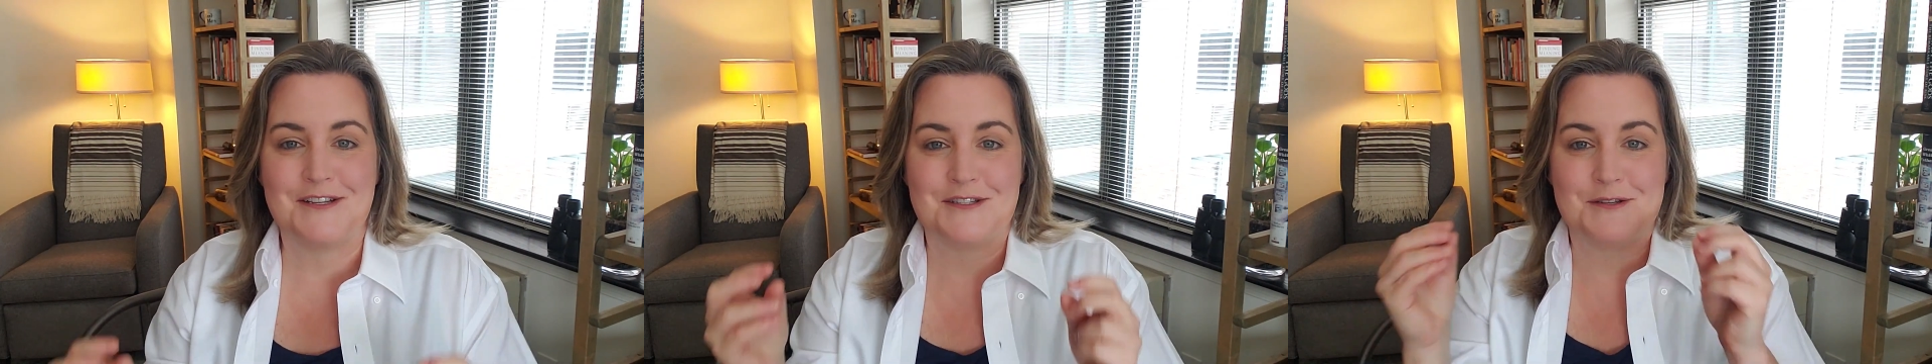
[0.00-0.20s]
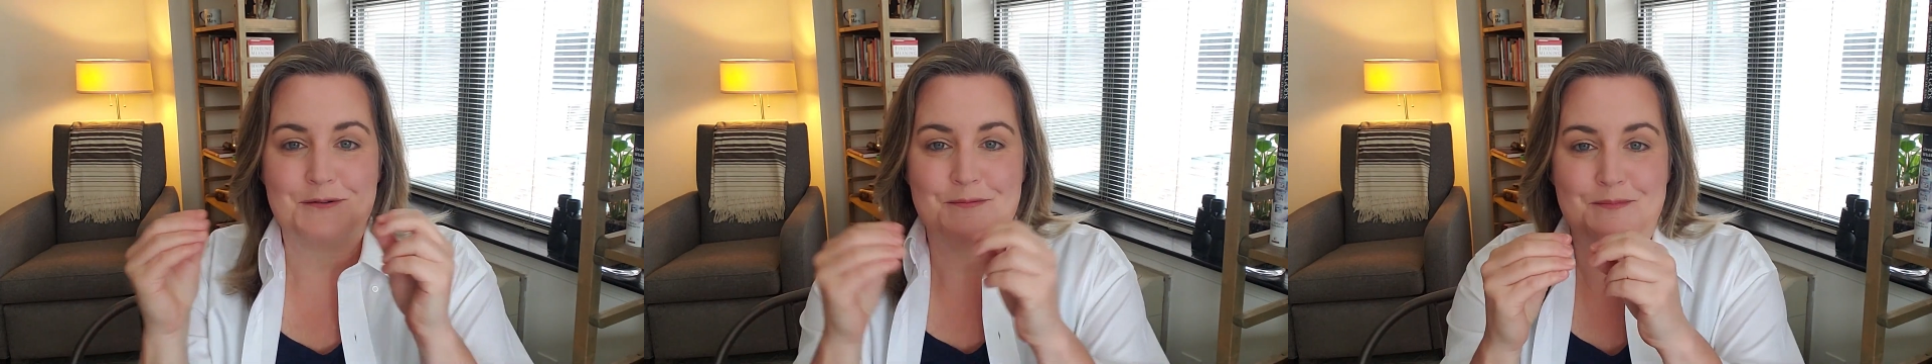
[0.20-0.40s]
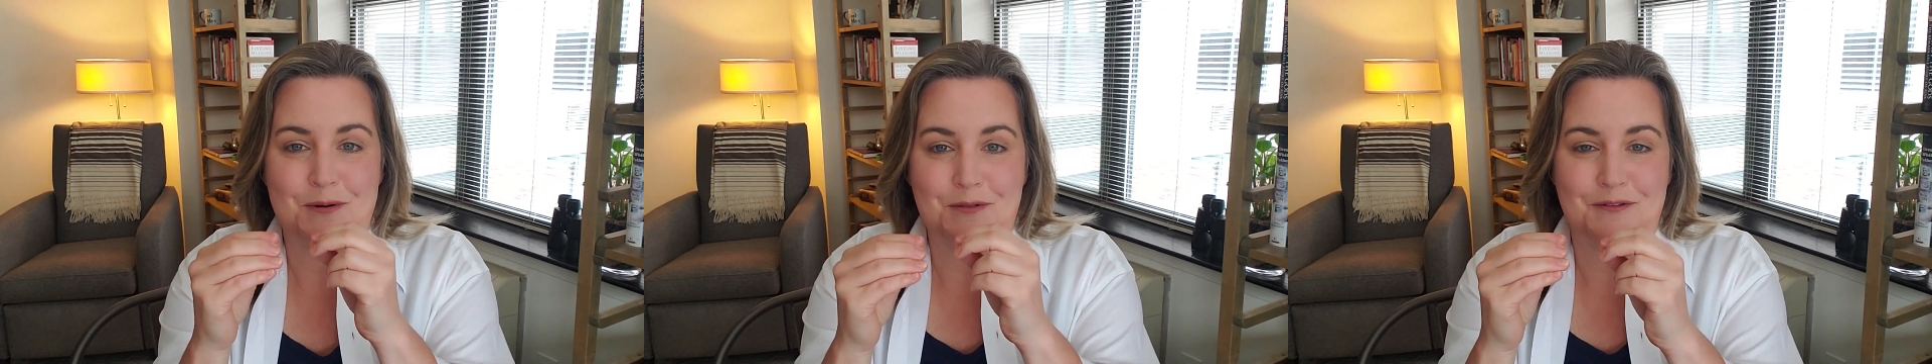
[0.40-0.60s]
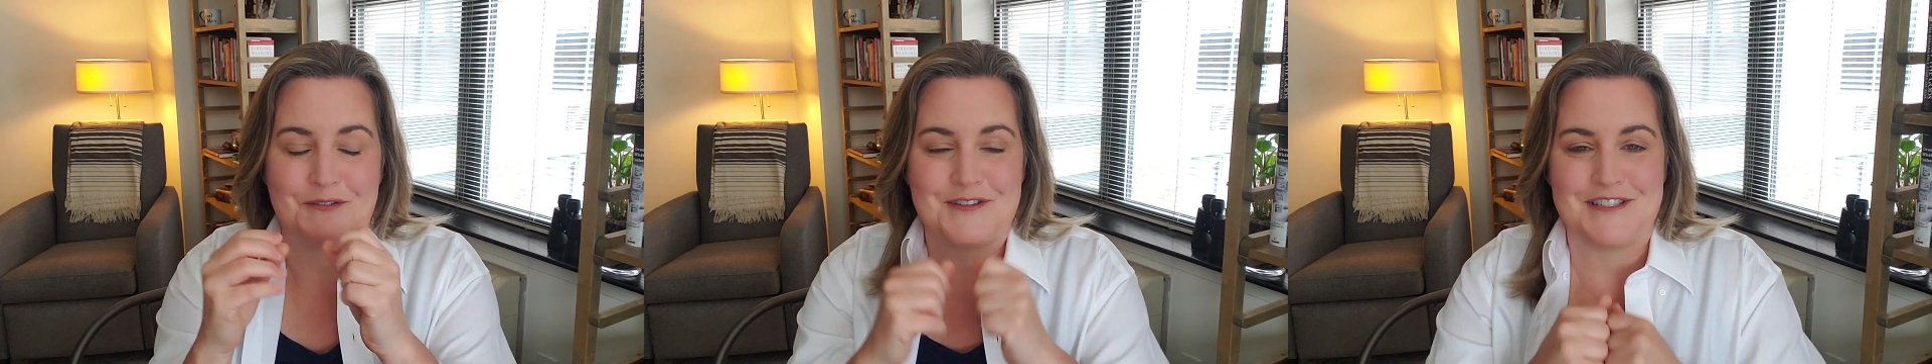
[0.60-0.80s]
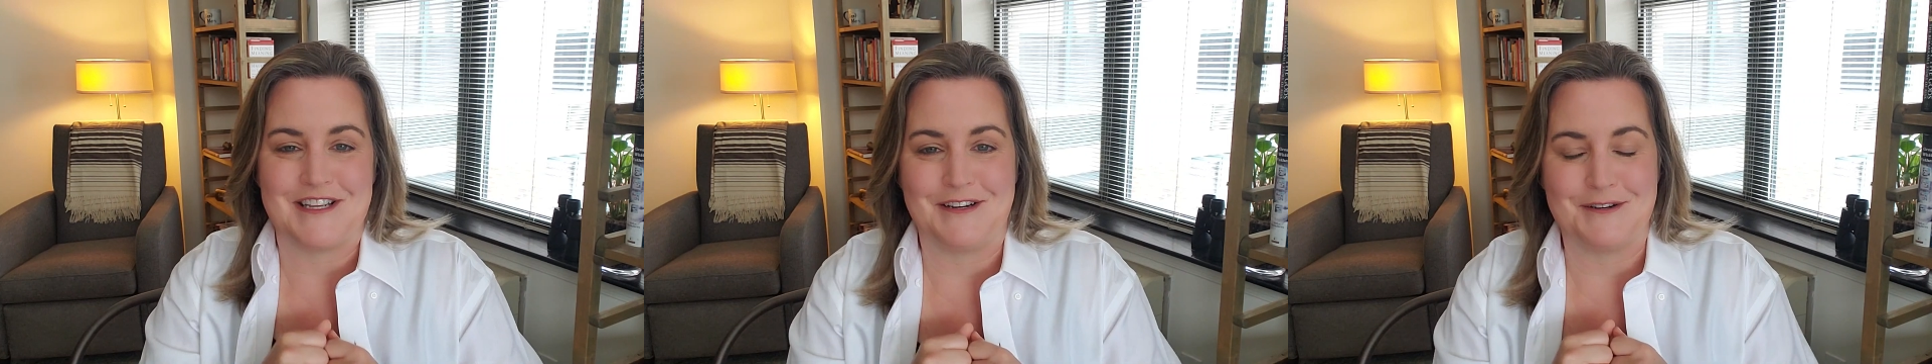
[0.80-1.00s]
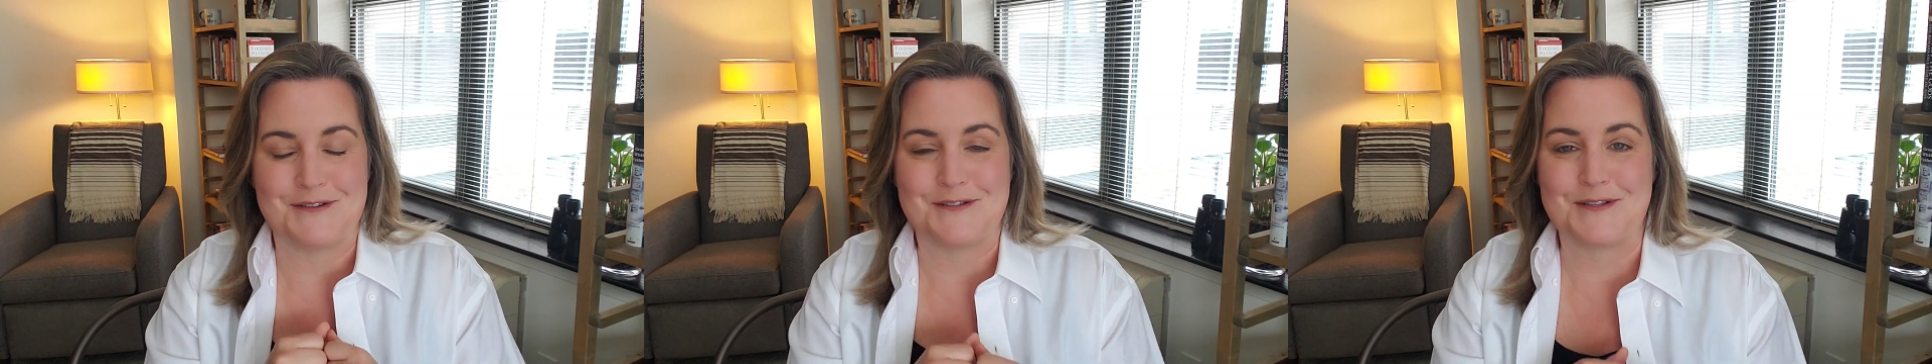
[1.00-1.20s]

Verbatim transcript: to both of us here.